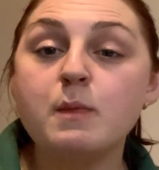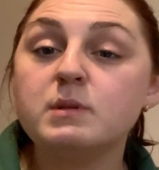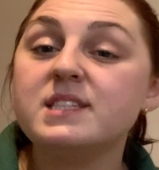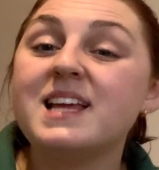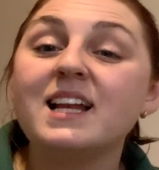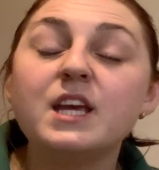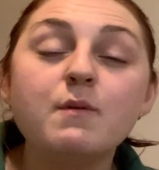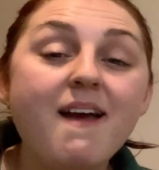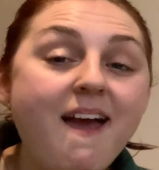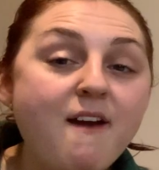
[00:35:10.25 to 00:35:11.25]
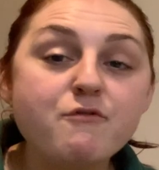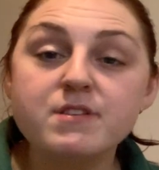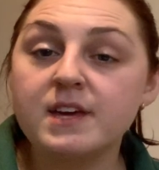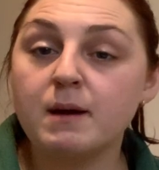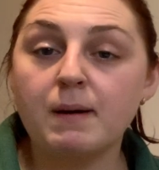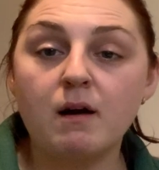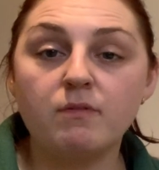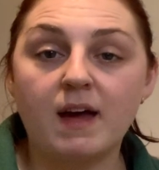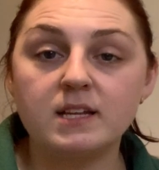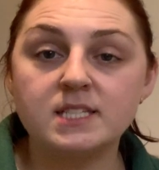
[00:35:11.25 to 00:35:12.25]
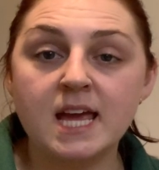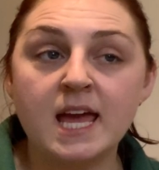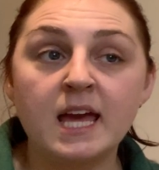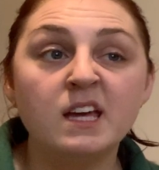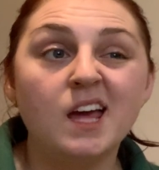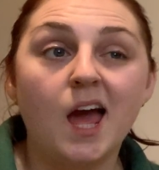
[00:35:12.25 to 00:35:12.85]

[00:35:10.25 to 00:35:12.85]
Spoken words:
them to tell you everything about that day,